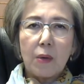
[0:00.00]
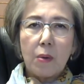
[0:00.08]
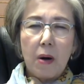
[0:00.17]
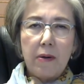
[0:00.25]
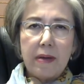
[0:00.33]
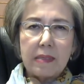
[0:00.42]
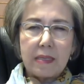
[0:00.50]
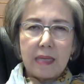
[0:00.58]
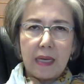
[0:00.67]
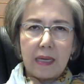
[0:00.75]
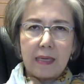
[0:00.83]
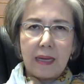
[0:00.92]

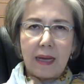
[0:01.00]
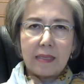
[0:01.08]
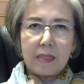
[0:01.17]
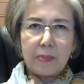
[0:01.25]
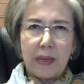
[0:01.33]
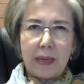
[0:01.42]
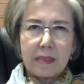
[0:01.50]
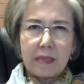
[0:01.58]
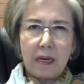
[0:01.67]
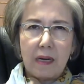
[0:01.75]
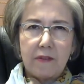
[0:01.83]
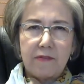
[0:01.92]
quarantine
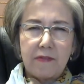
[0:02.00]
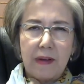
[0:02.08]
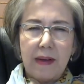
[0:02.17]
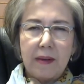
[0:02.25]
aspect of